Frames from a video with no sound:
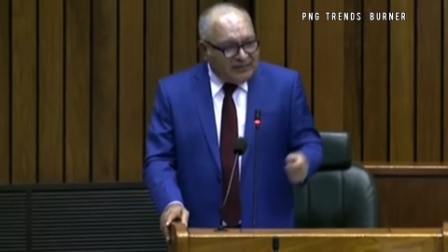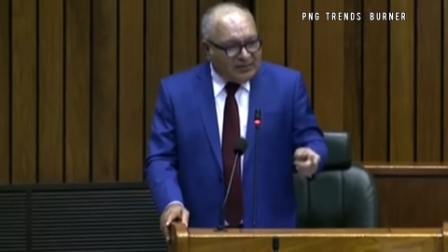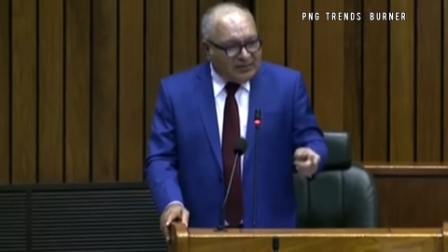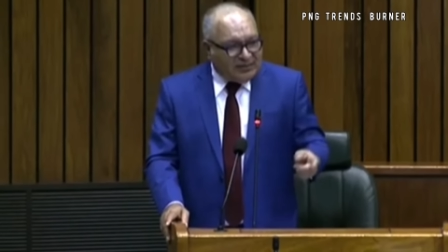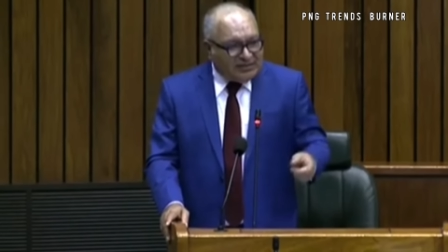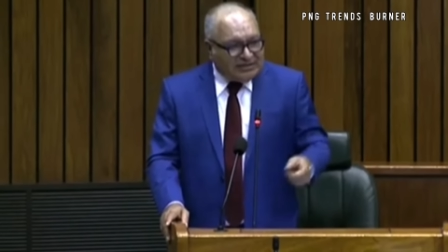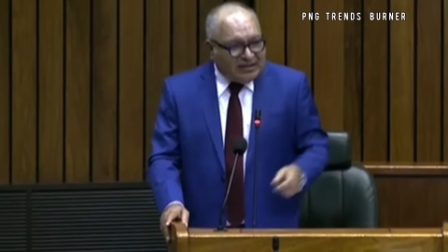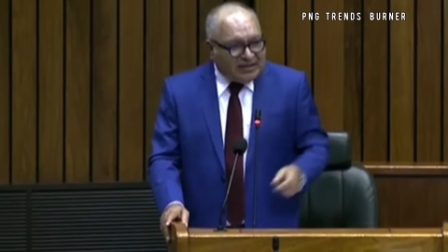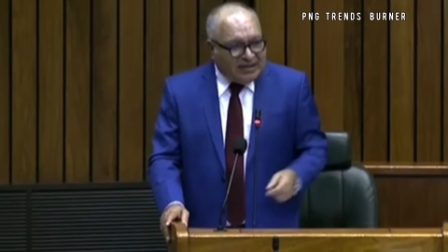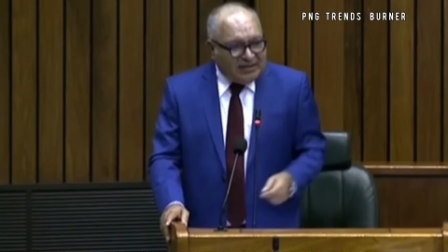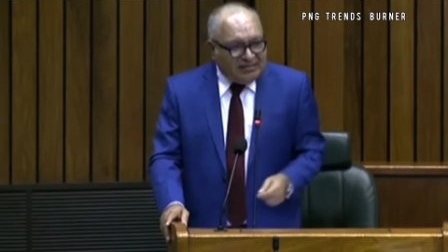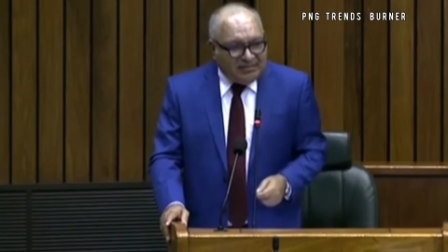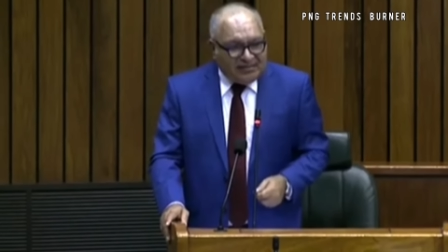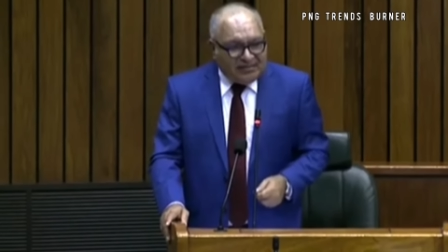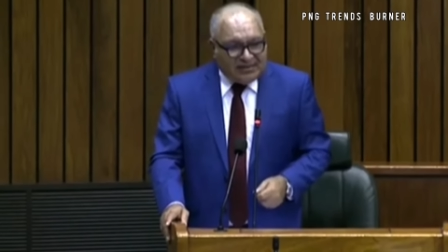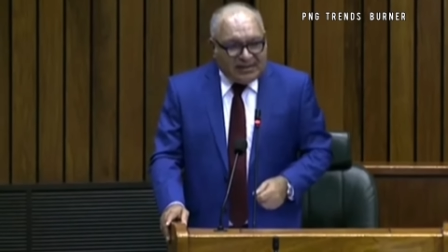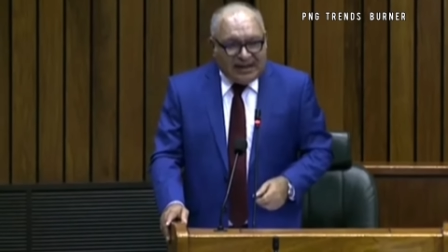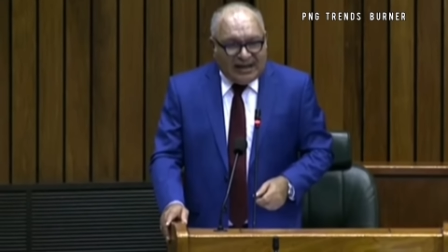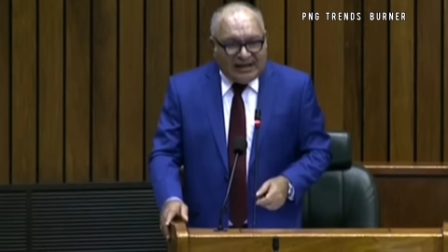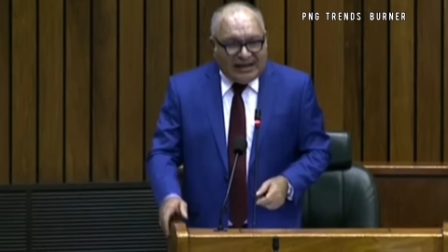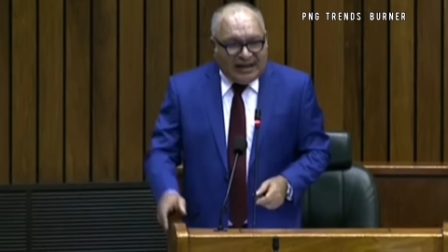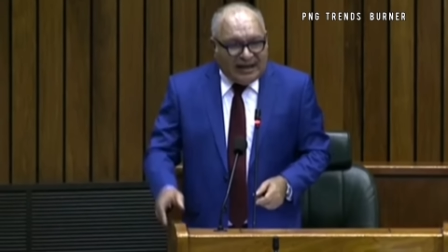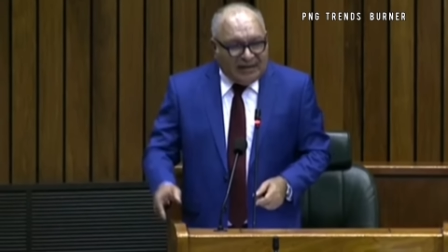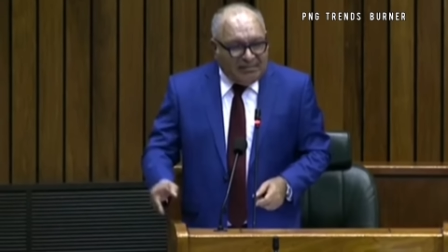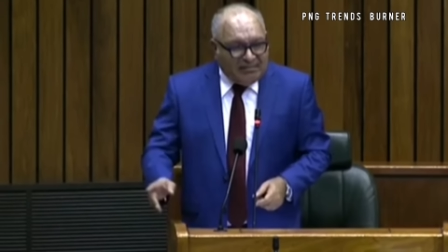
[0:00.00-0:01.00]
it to some
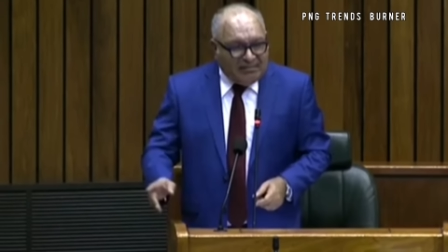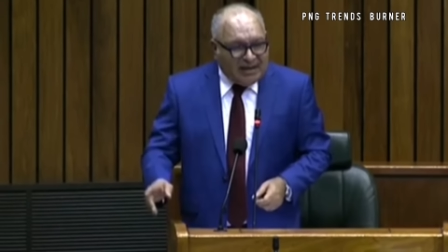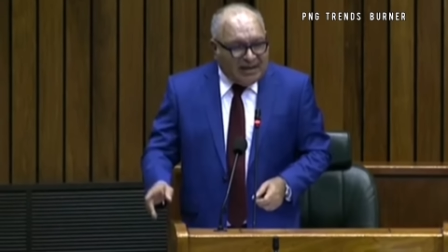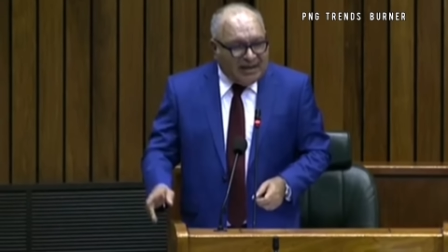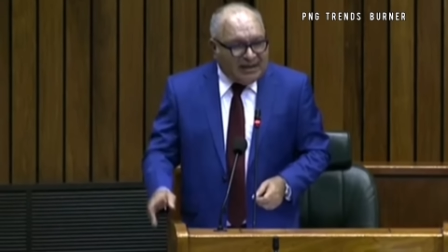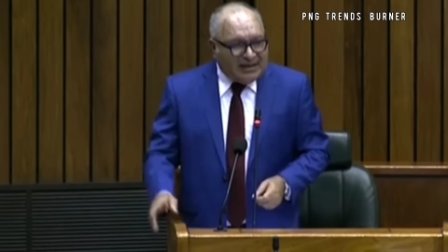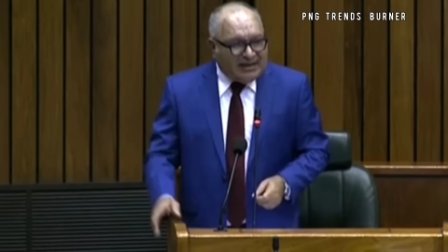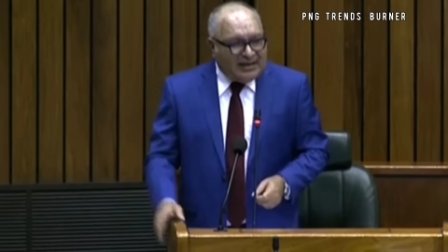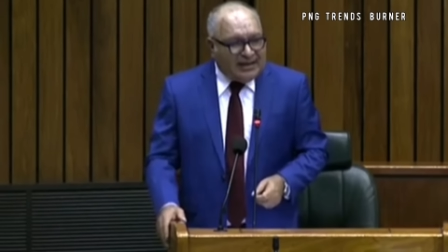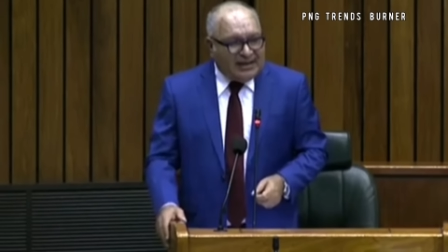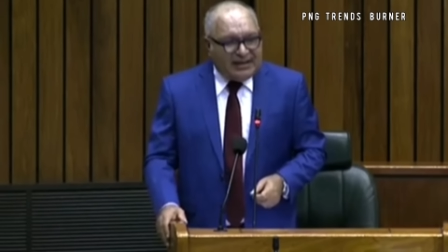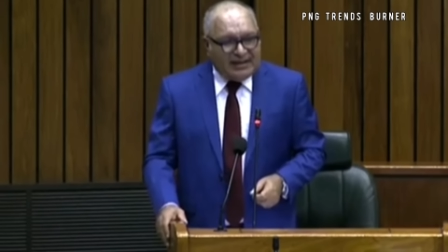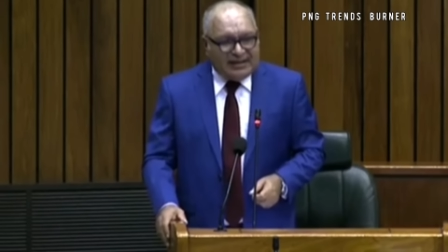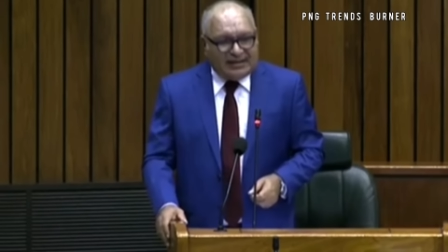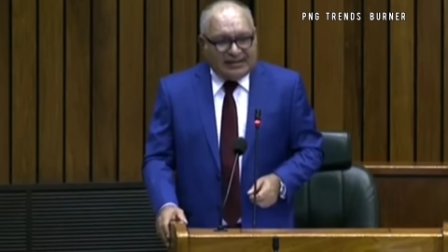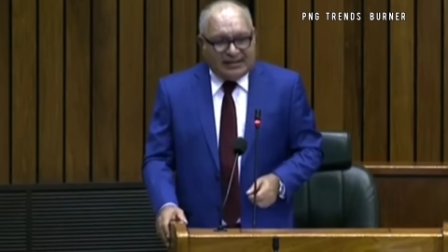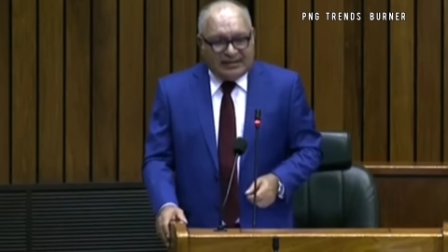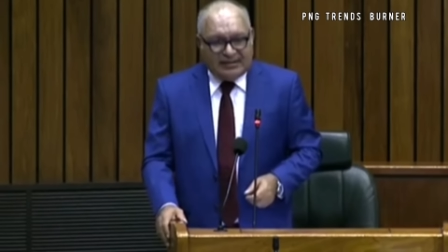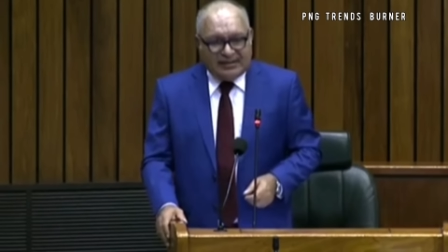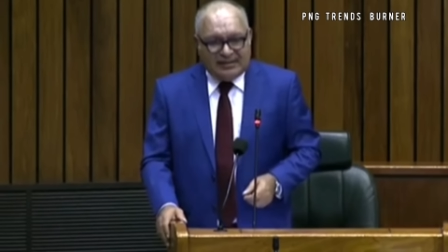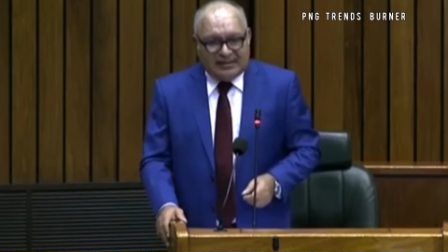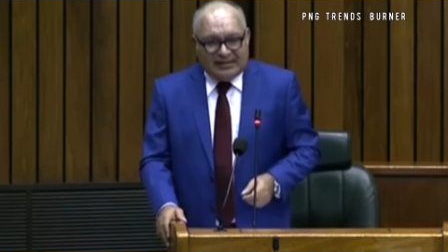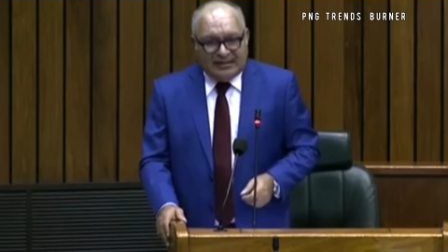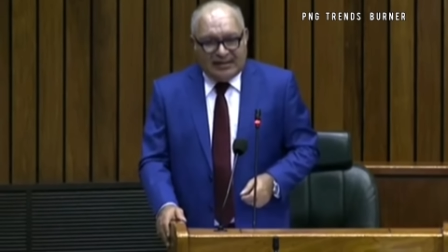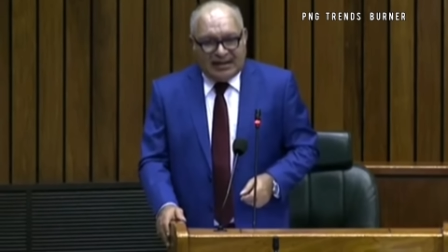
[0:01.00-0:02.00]
kai man,
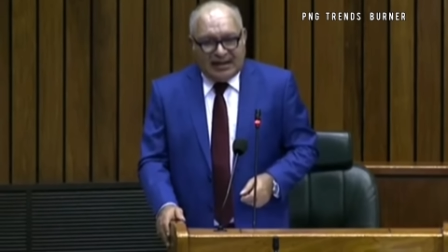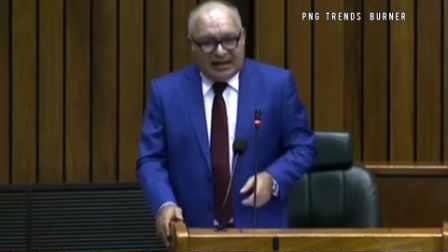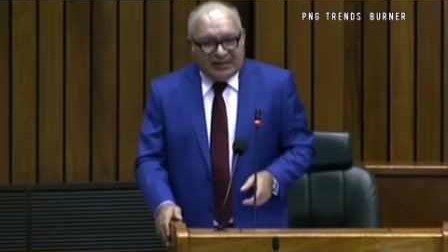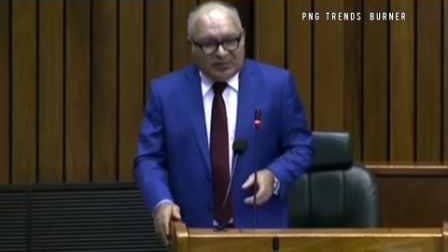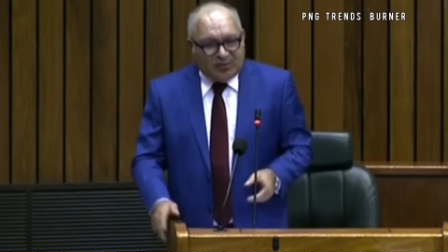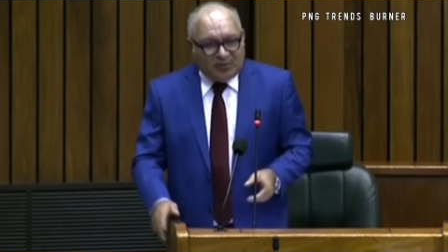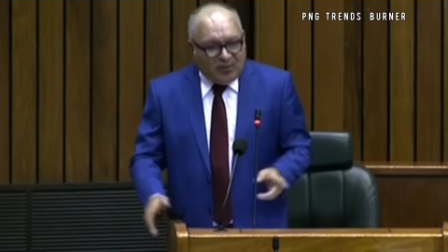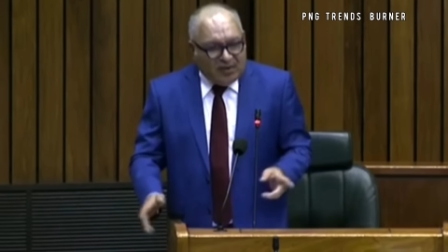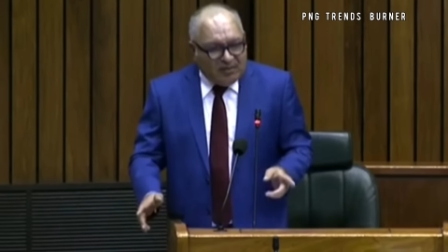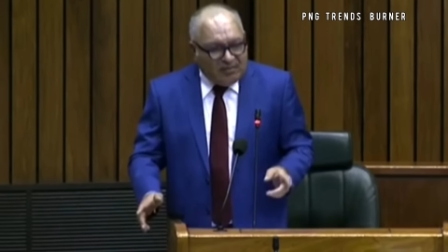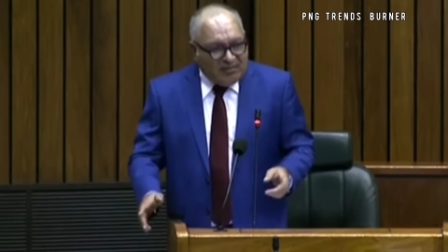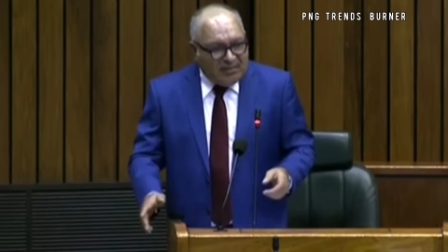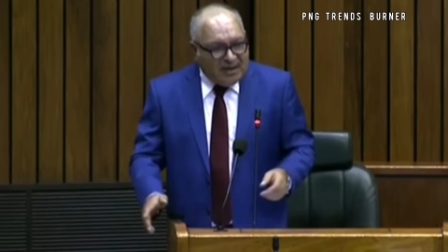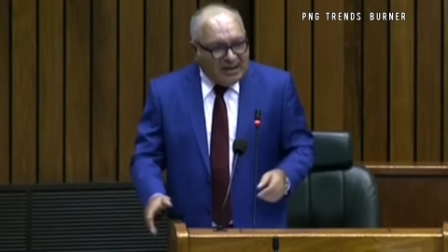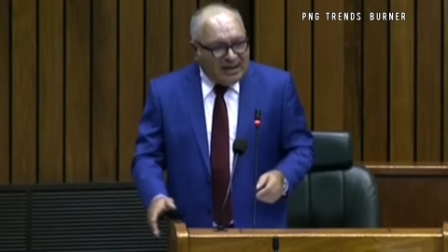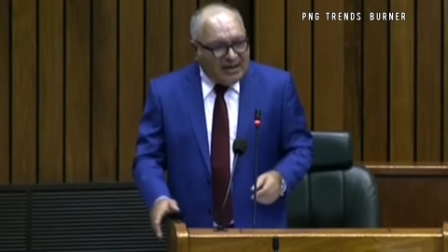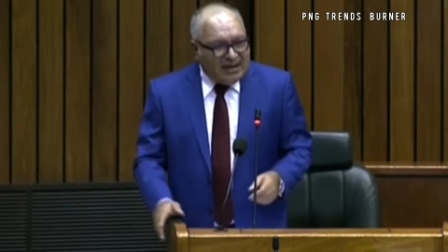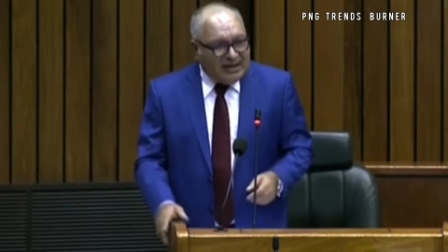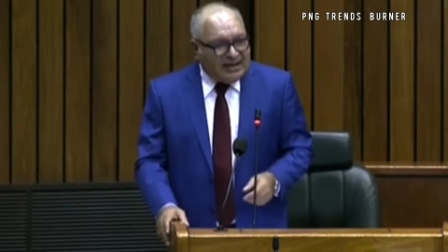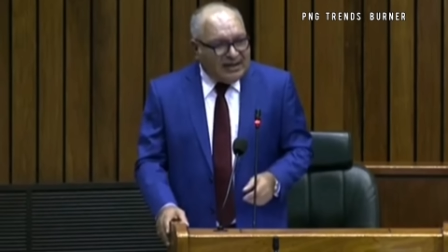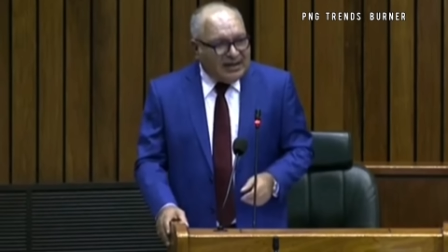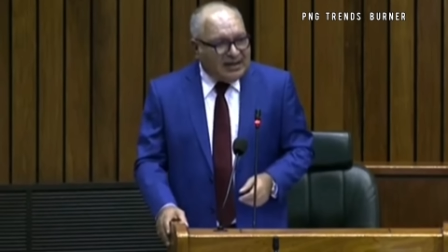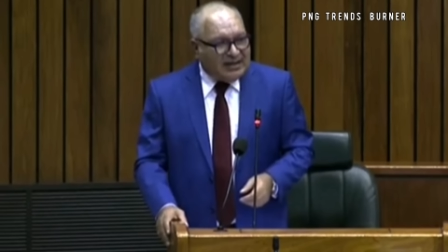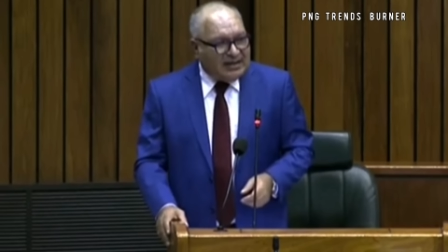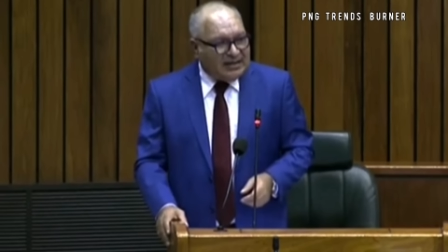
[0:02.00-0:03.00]
artwork
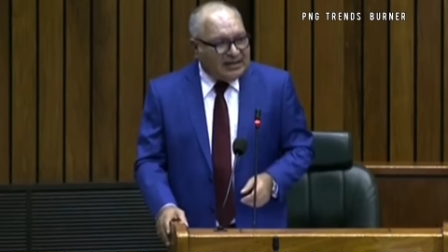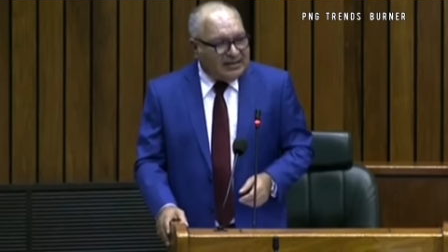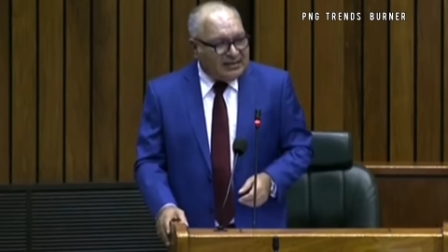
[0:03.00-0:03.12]
man,